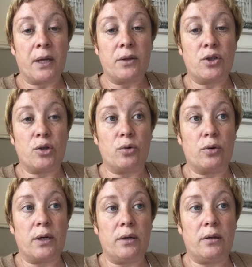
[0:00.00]

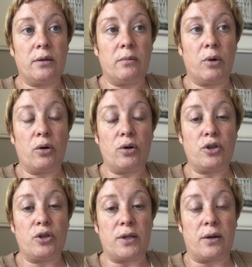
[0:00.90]
So
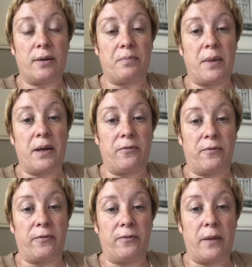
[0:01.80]
mortgages are not meant
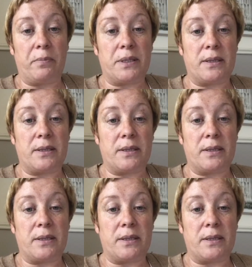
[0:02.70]
for flips.